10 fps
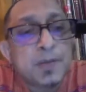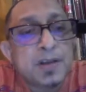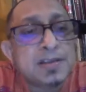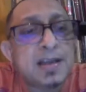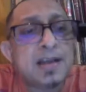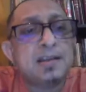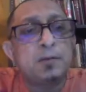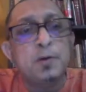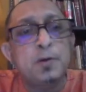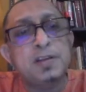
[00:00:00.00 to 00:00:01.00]
simple as that.
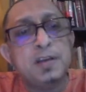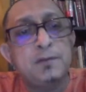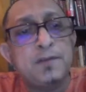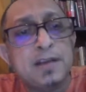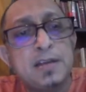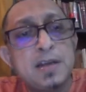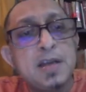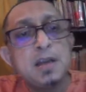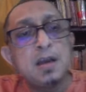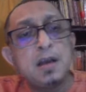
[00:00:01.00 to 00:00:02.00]
There was, in fact,
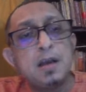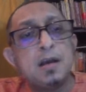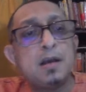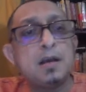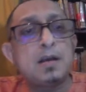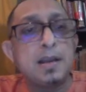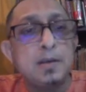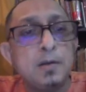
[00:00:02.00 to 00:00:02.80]
a